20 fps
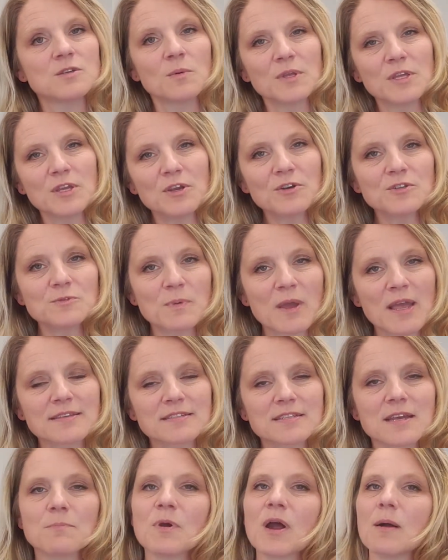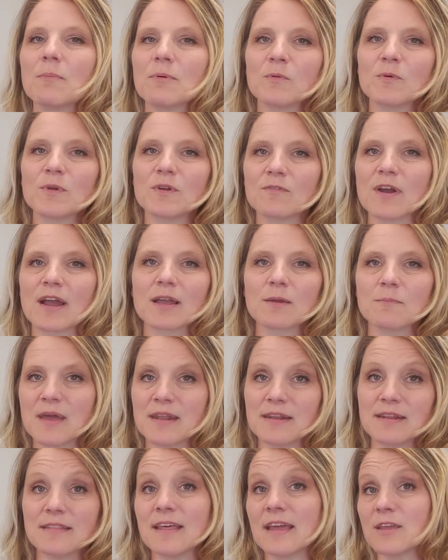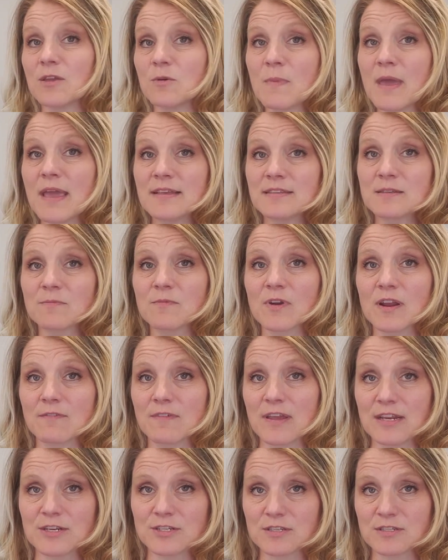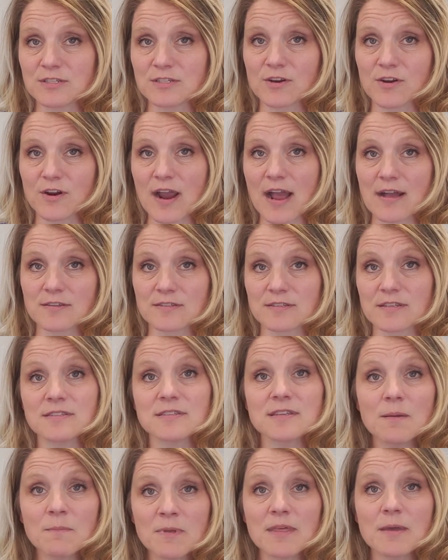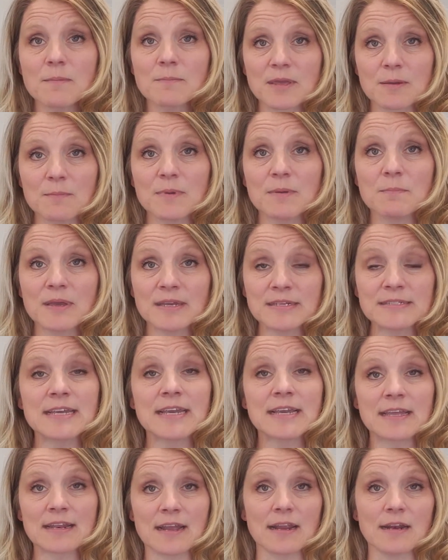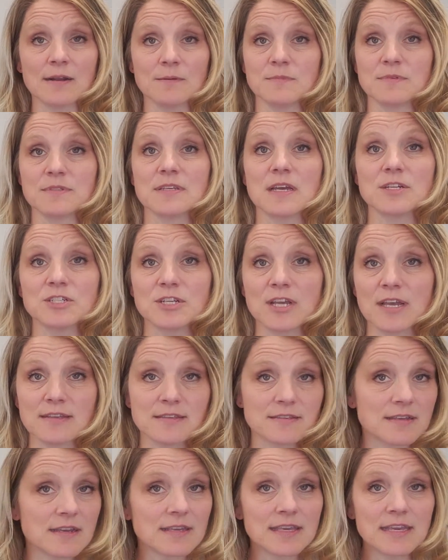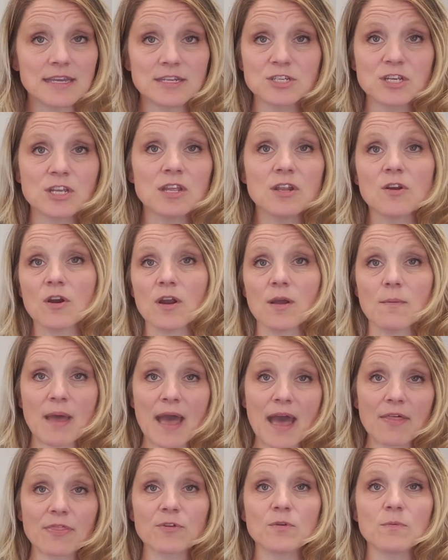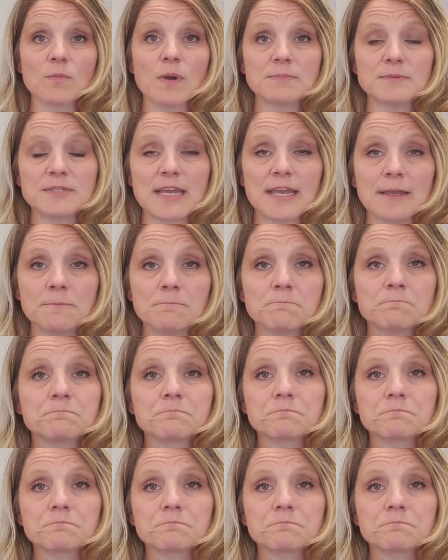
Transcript: in years past, I probably would have recommended that you make some renovations to your house, and some of them can be big ticket items, such as a kitchen or a bathroom update,